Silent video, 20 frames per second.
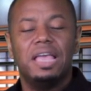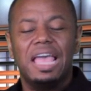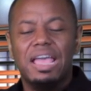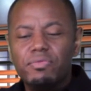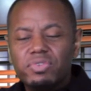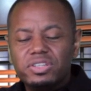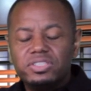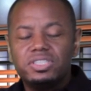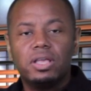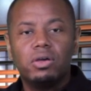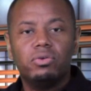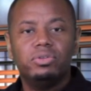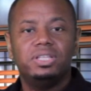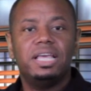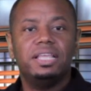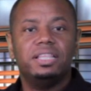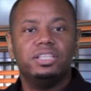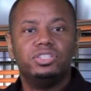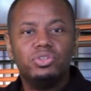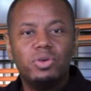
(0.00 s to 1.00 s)
Every single
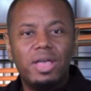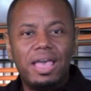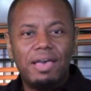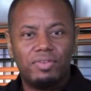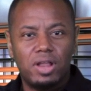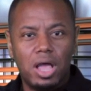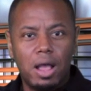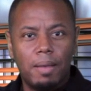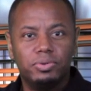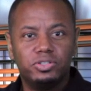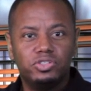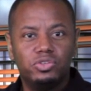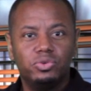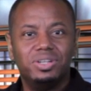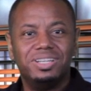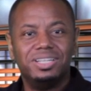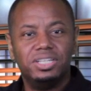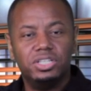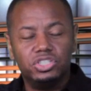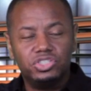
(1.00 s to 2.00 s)
day that you have an
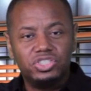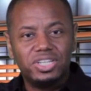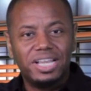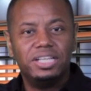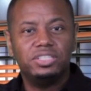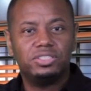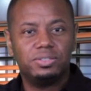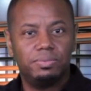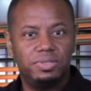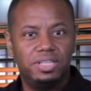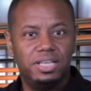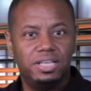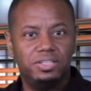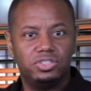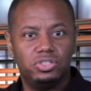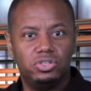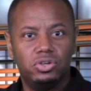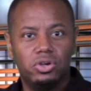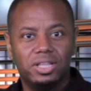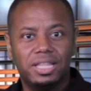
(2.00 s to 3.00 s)
opportunity to change some
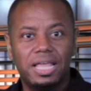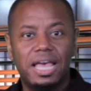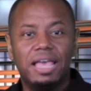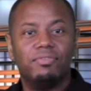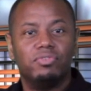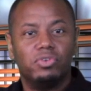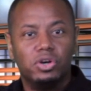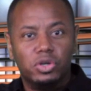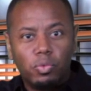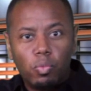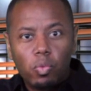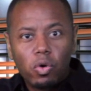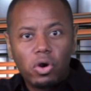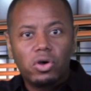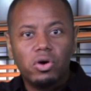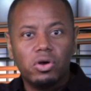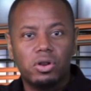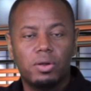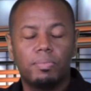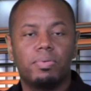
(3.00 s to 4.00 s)
things in your life or to
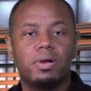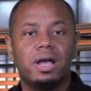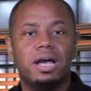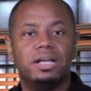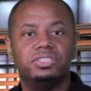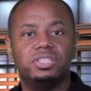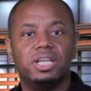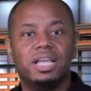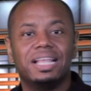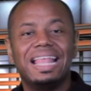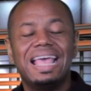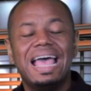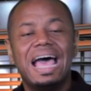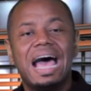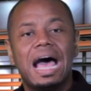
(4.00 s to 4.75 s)
work on a project.